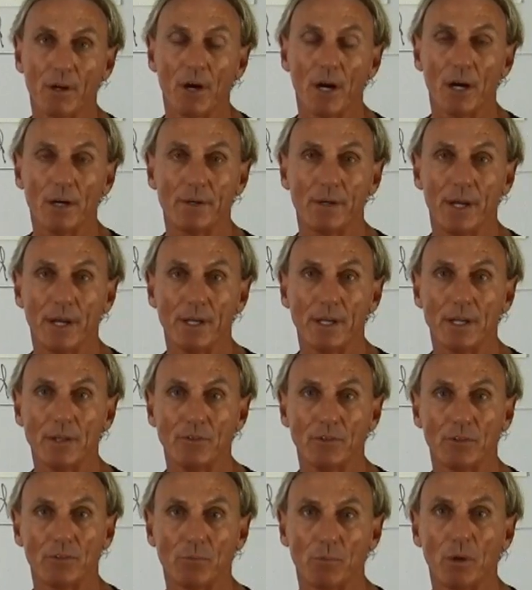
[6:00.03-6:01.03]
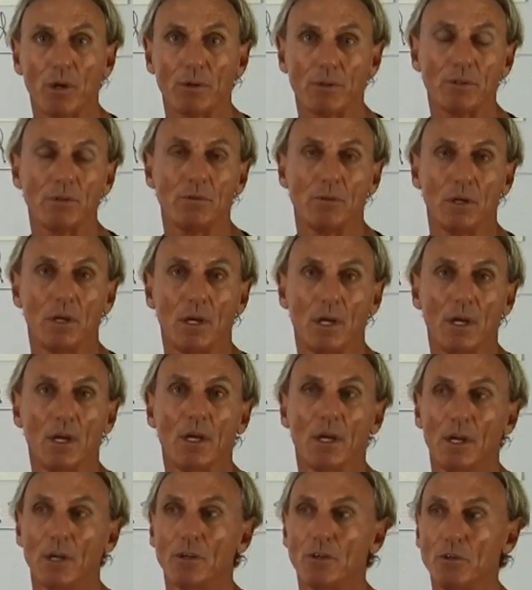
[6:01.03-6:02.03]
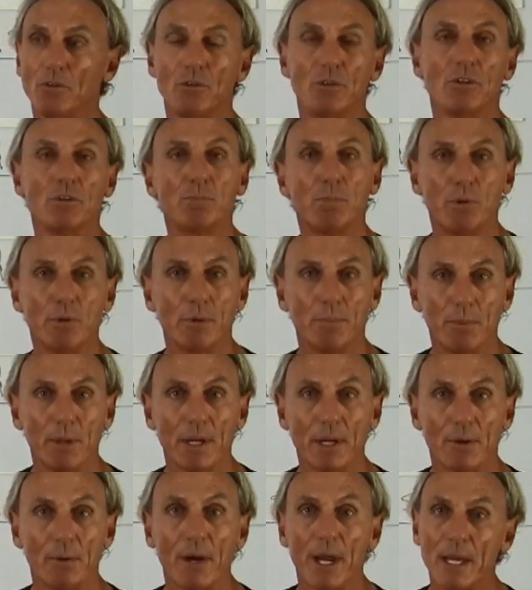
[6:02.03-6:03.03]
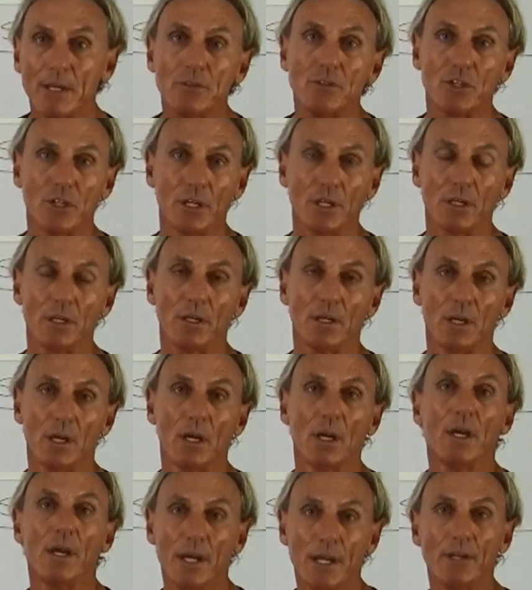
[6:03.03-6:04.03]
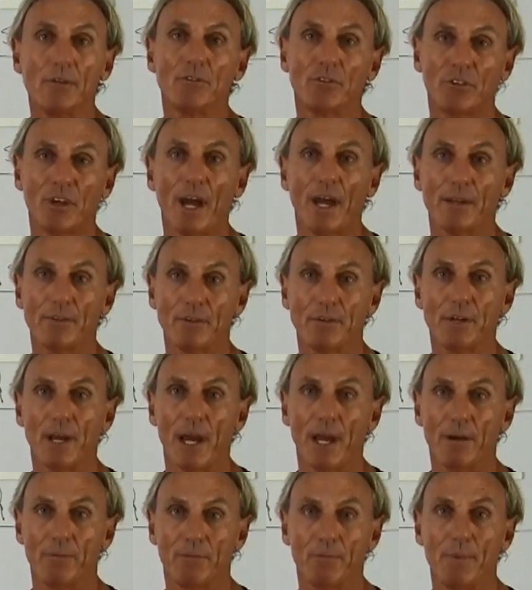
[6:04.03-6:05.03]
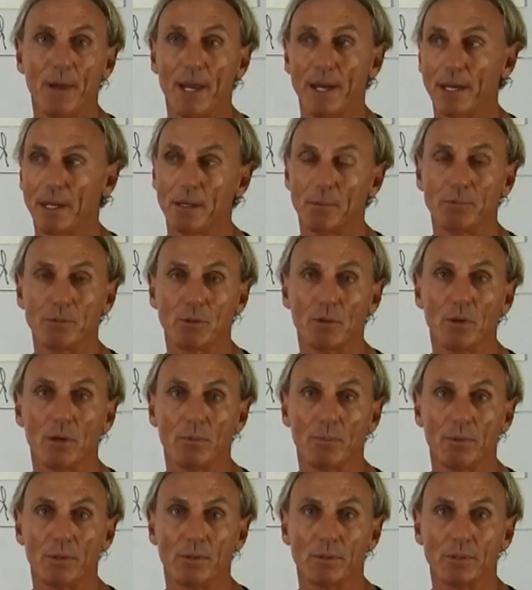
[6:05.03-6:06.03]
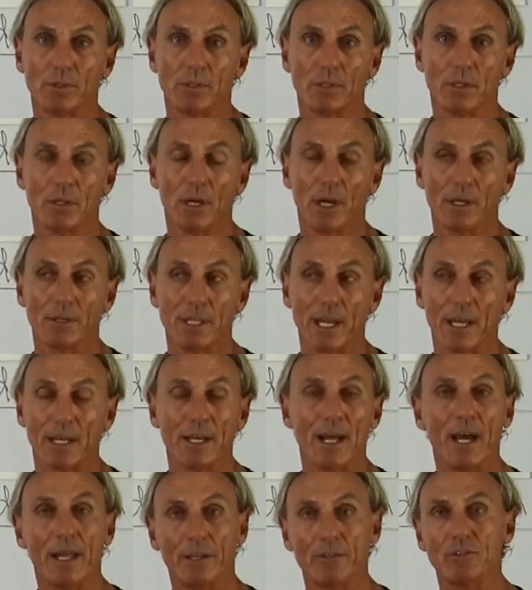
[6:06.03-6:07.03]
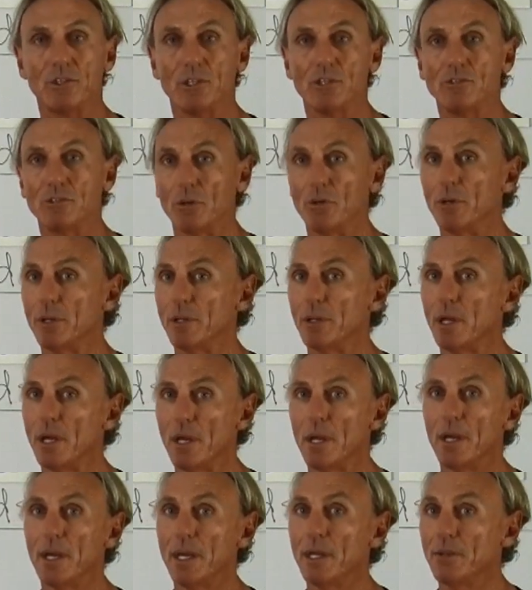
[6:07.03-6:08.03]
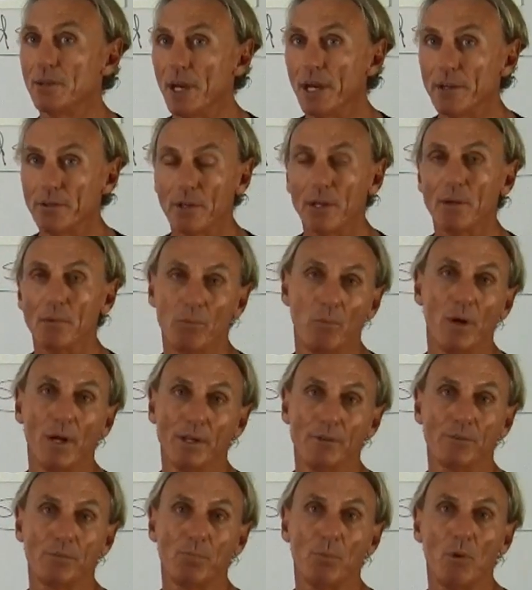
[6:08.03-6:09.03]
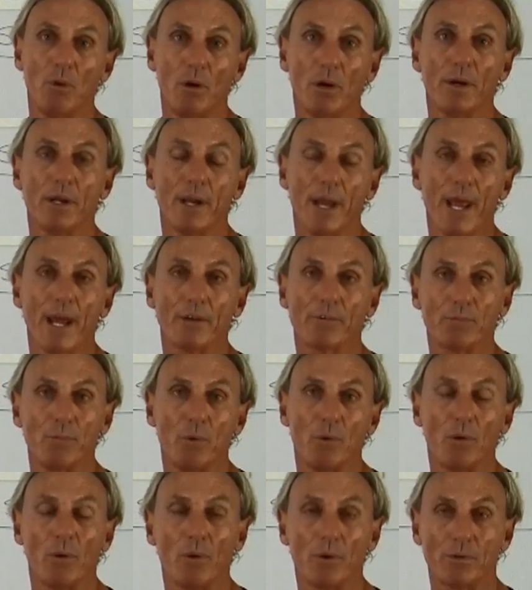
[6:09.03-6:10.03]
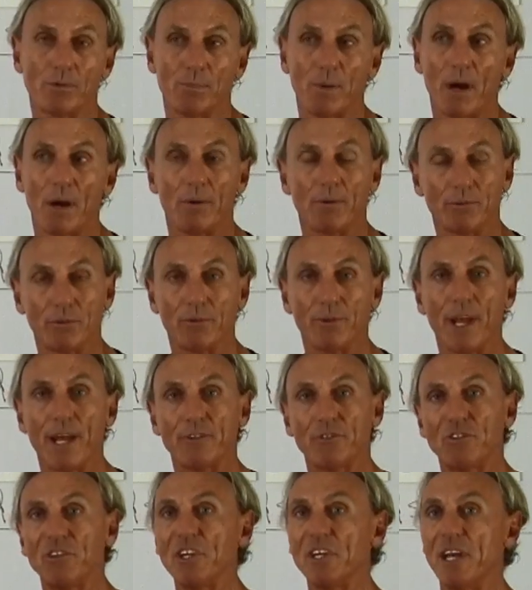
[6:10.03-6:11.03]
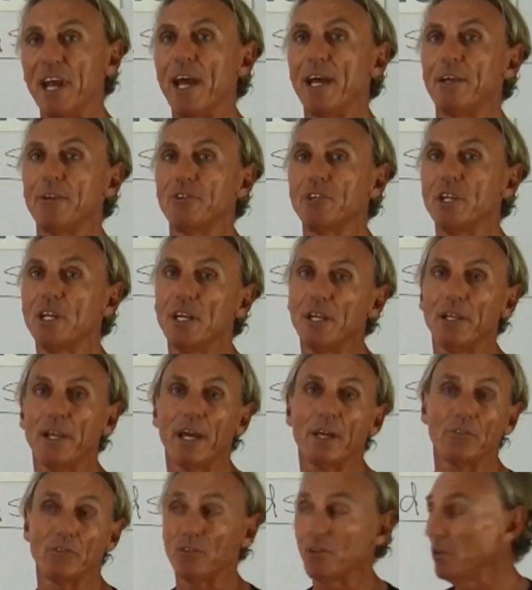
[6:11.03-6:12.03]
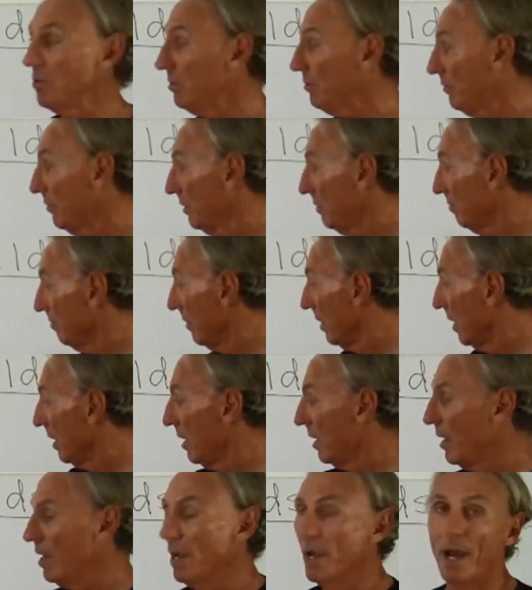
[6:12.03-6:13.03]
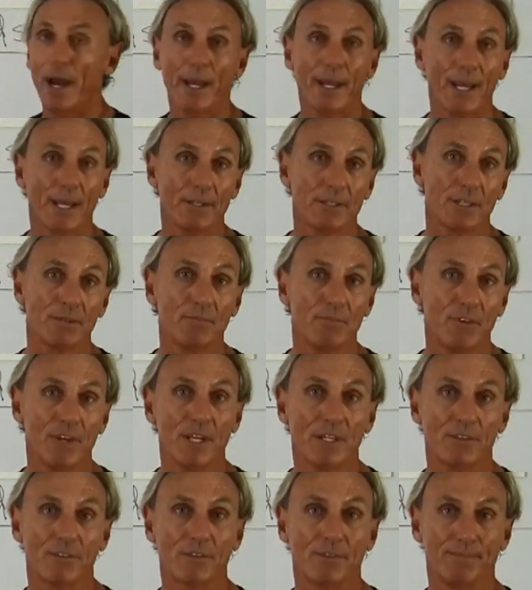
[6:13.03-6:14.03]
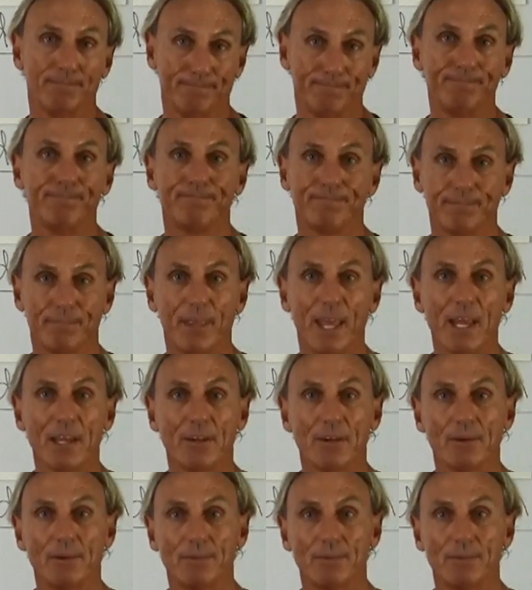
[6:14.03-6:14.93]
car nut, he says, well, you, you just put a bigger engine inside the diaphragmatic absorbers uh, technology so it it does it runs more, it has more horsepower. So that's the analogy he likes to use, and I guess it fits. Thank